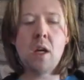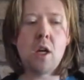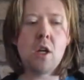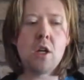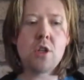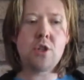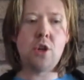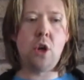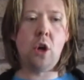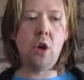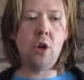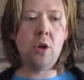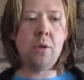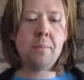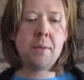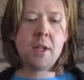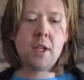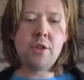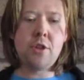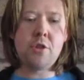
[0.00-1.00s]
So,
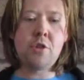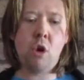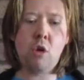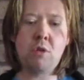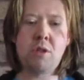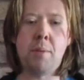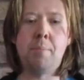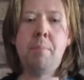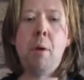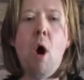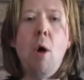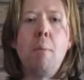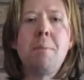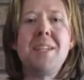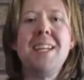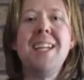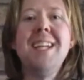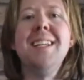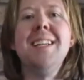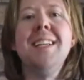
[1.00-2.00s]
the Doctor popped
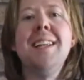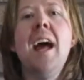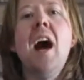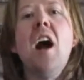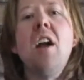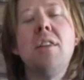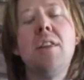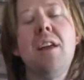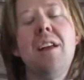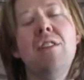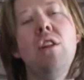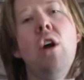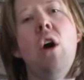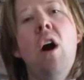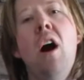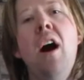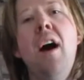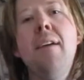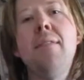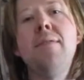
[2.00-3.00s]
in and out of their
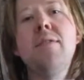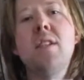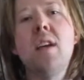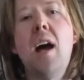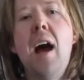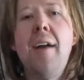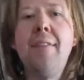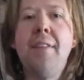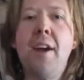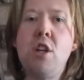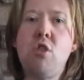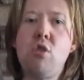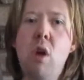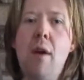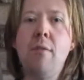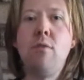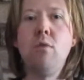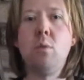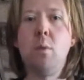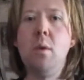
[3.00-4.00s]
lives, and they
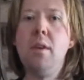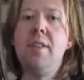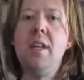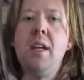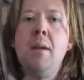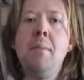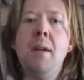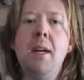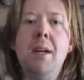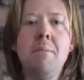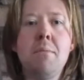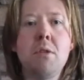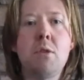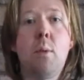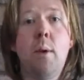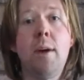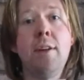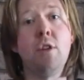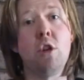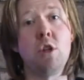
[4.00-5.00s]
travelled with him in
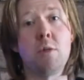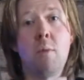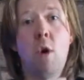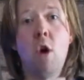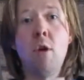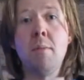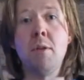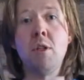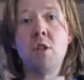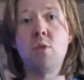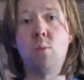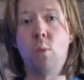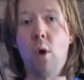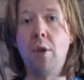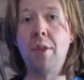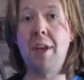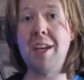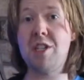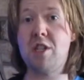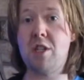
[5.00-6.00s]
between those moments while
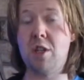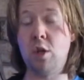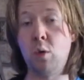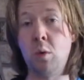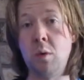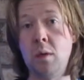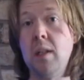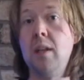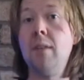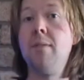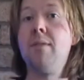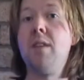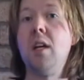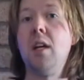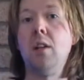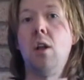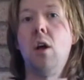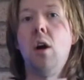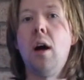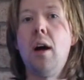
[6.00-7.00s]
they still lived their
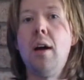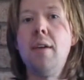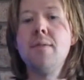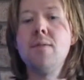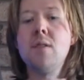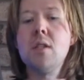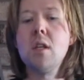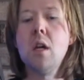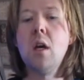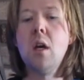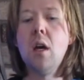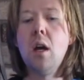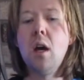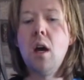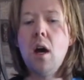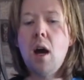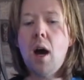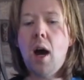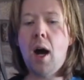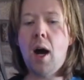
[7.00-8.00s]
lives.
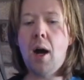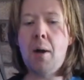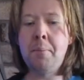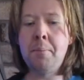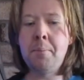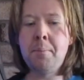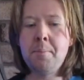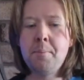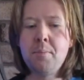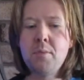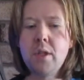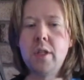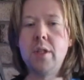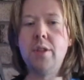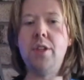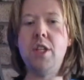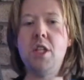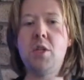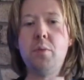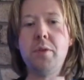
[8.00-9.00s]

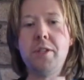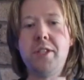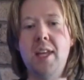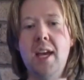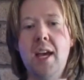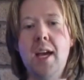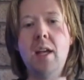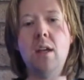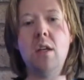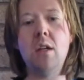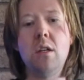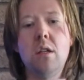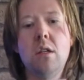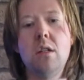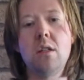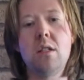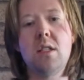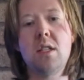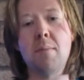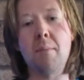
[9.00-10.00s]
This was then
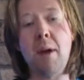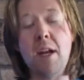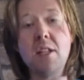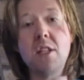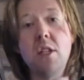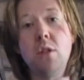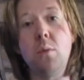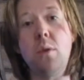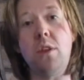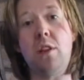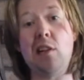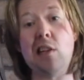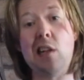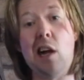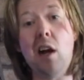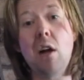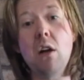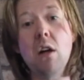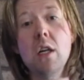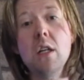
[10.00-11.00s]
cemented with
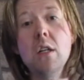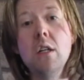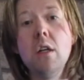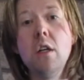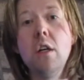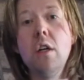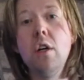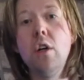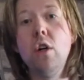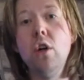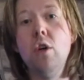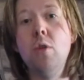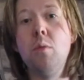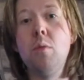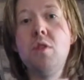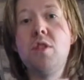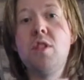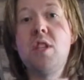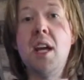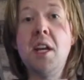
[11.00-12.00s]
Clara, who
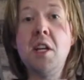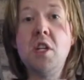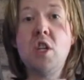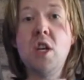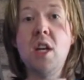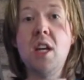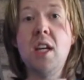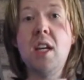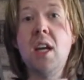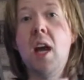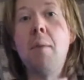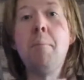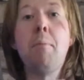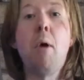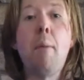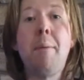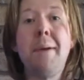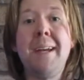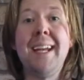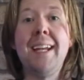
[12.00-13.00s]
was teaching and
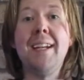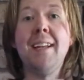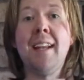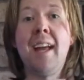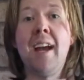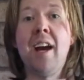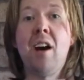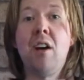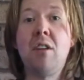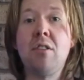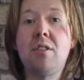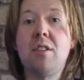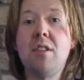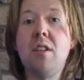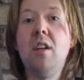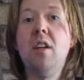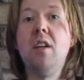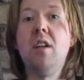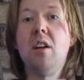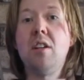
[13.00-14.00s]
popping in and out.
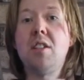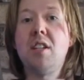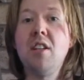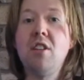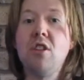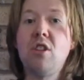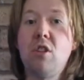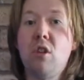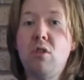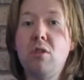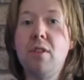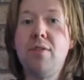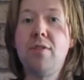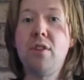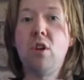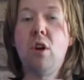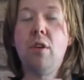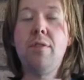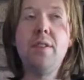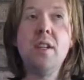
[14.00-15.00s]
I sent the Doctor for
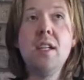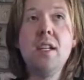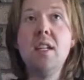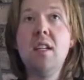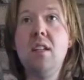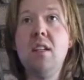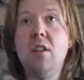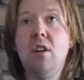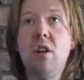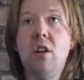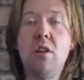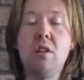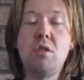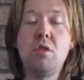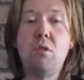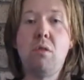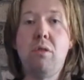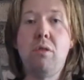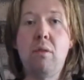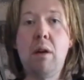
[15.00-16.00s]
coffee, you know, it
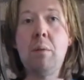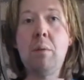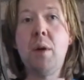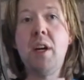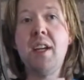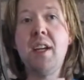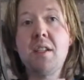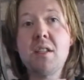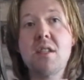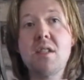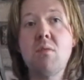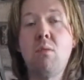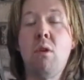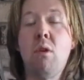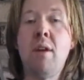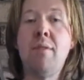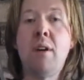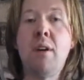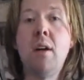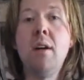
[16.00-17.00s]
took 3 weeks,
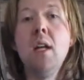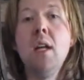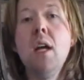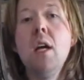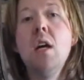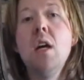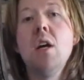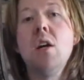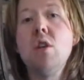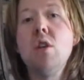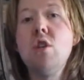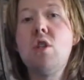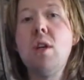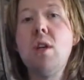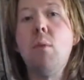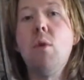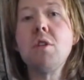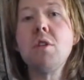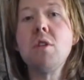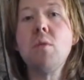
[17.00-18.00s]
whatever. She
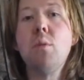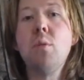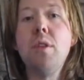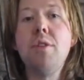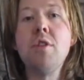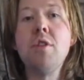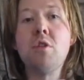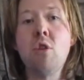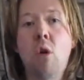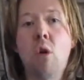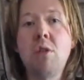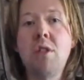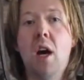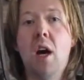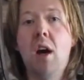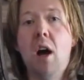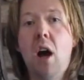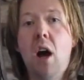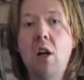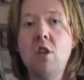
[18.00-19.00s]
wasn't with the Doctor
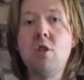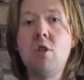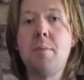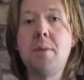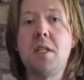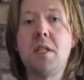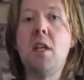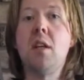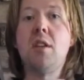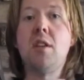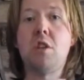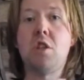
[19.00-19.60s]
100% of the